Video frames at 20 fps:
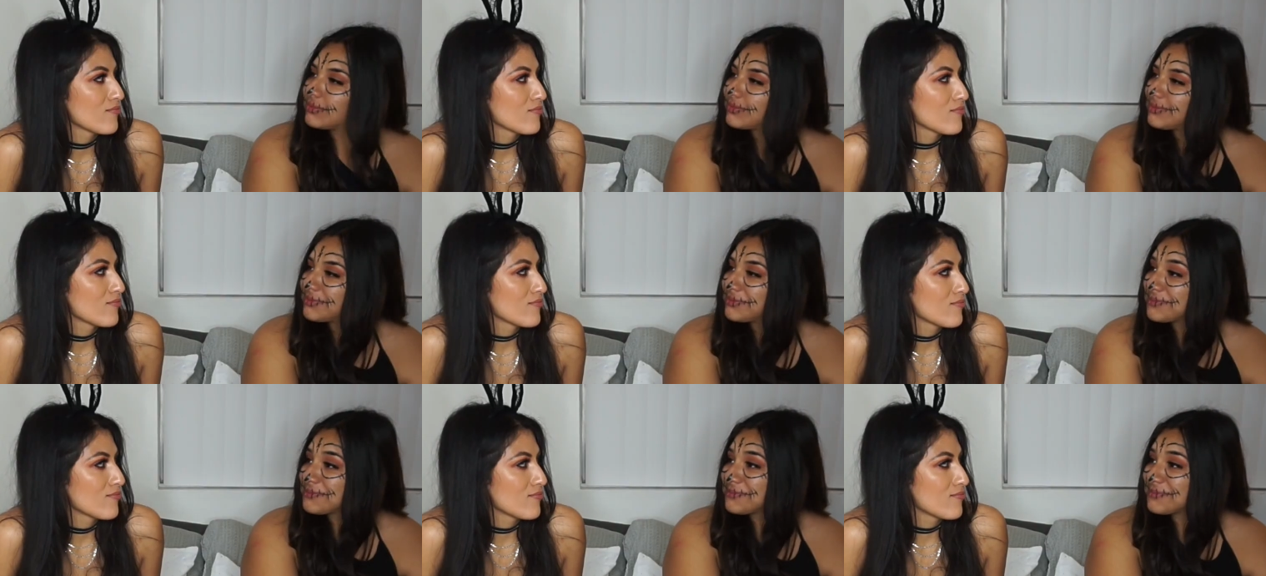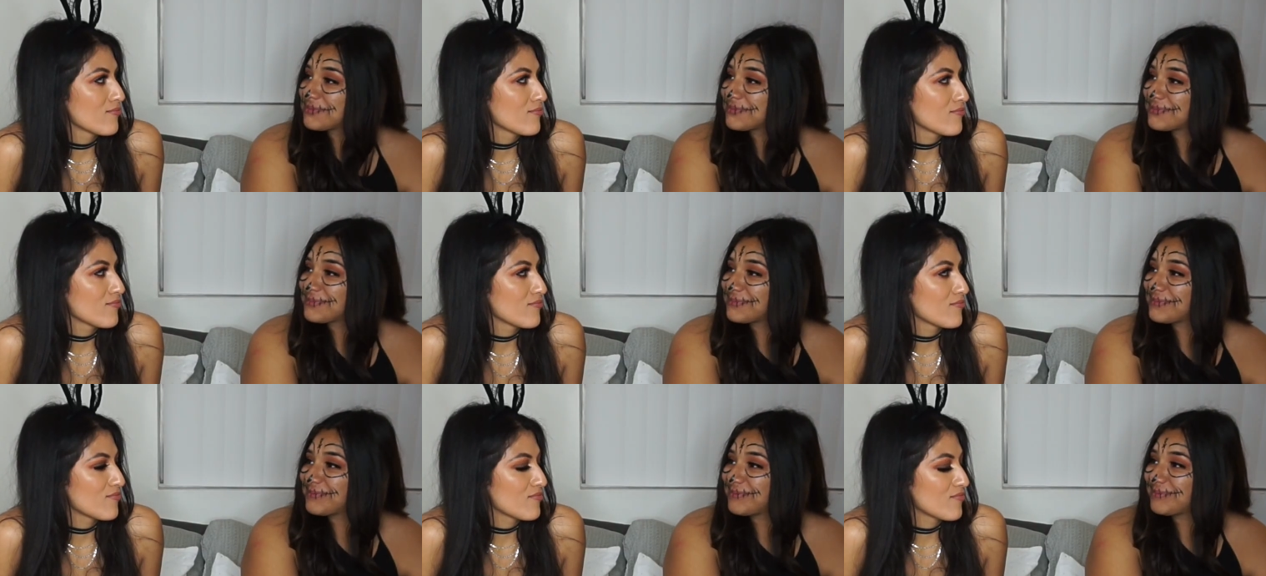
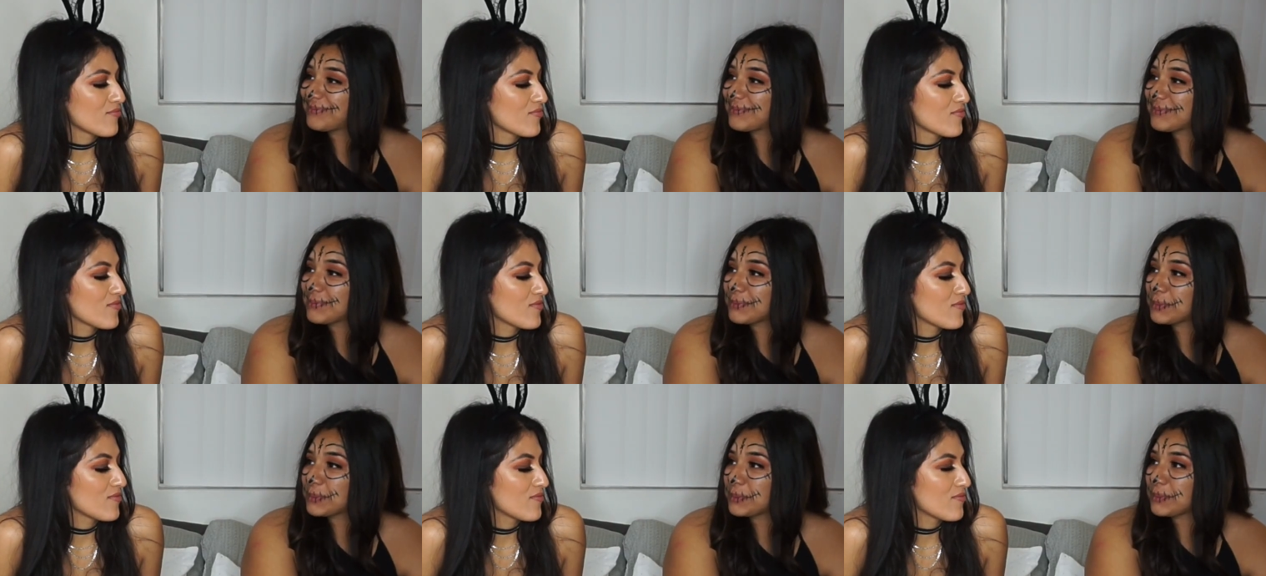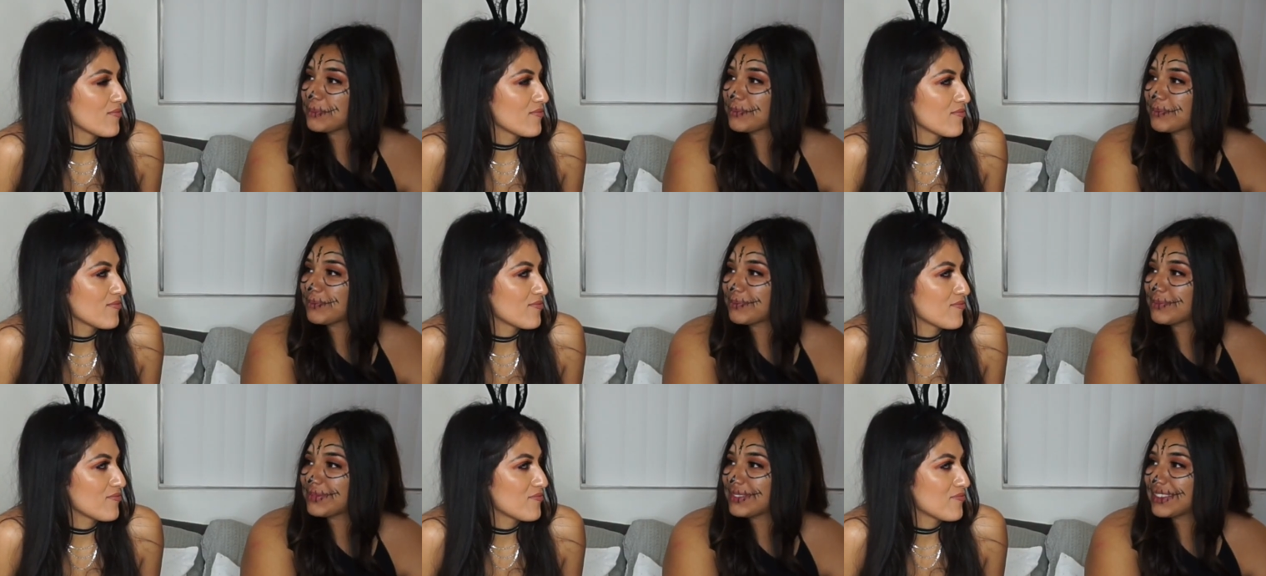
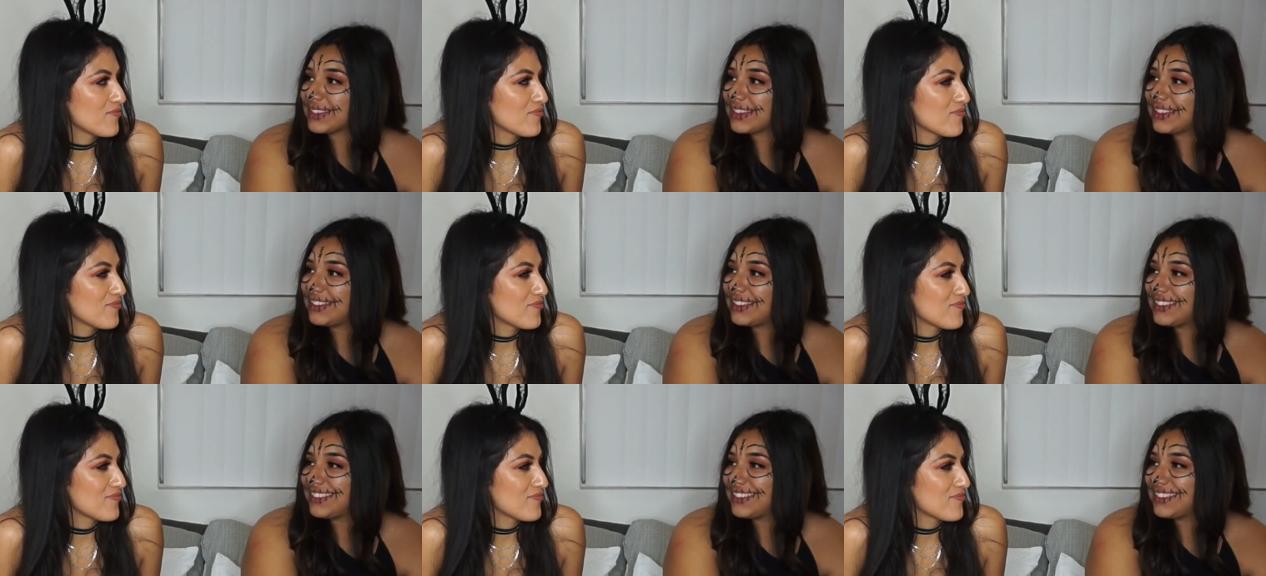No one is speaking in this clip.